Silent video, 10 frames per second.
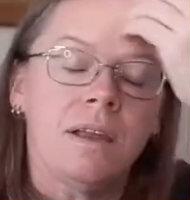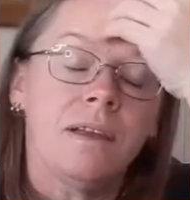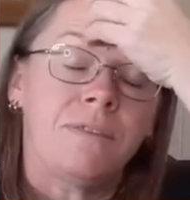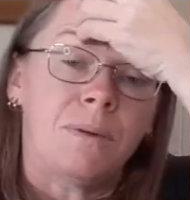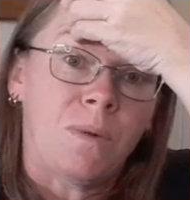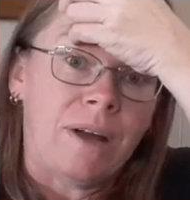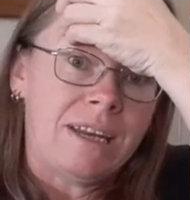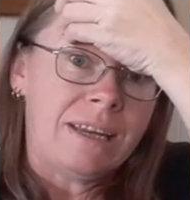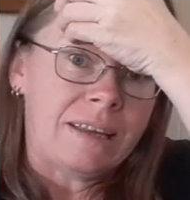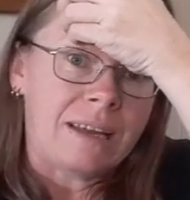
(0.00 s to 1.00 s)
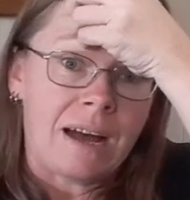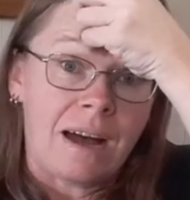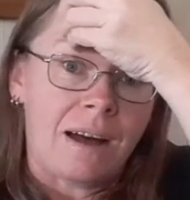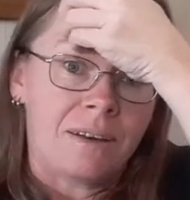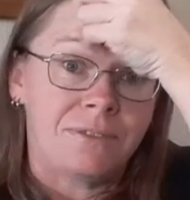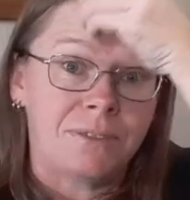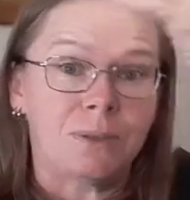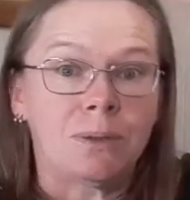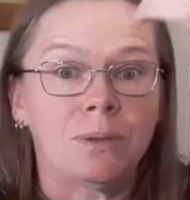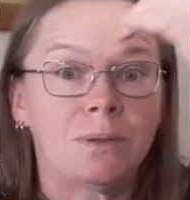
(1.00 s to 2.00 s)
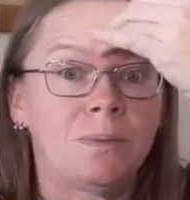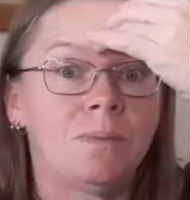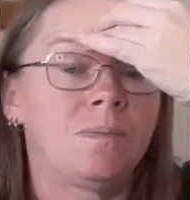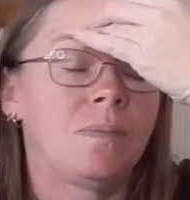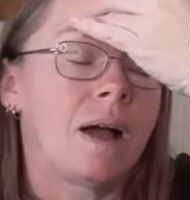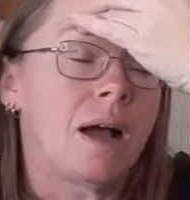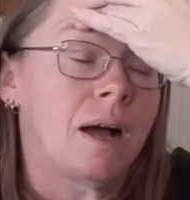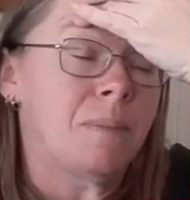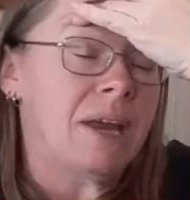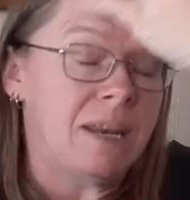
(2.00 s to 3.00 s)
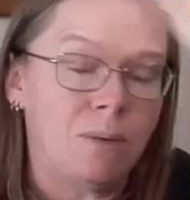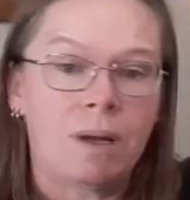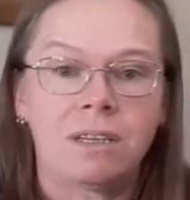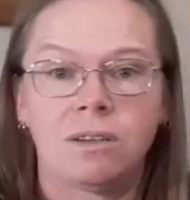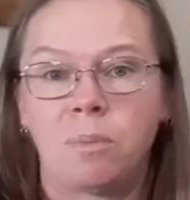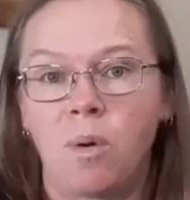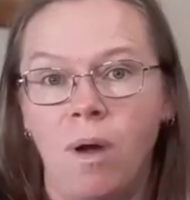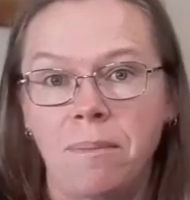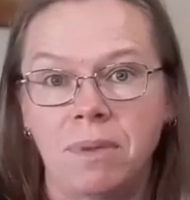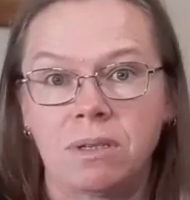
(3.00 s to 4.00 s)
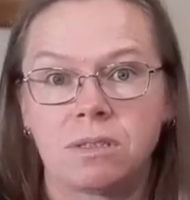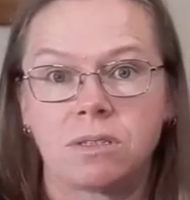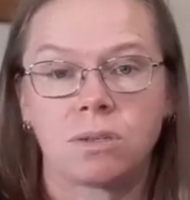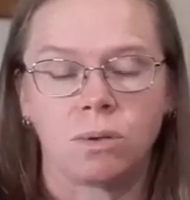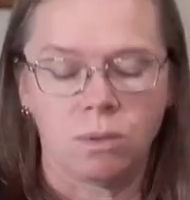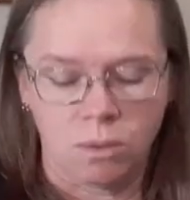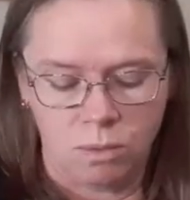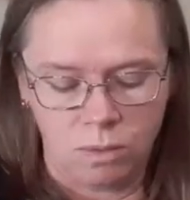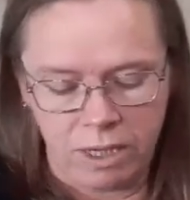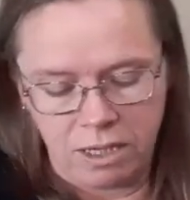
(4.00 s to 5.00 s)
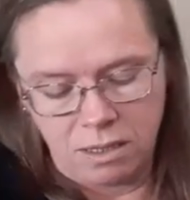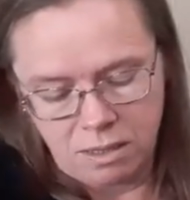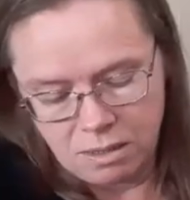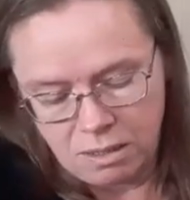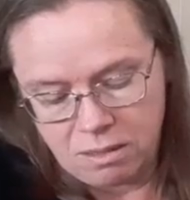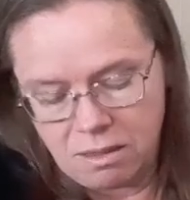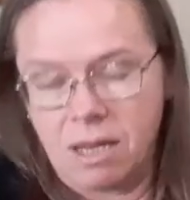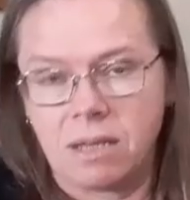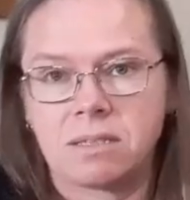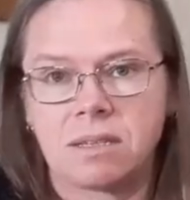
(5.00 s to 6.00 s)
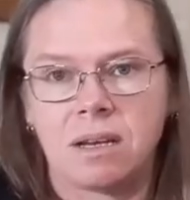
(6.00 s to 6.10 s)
if I'm waiting in the car for anyone at appointments or anything like that,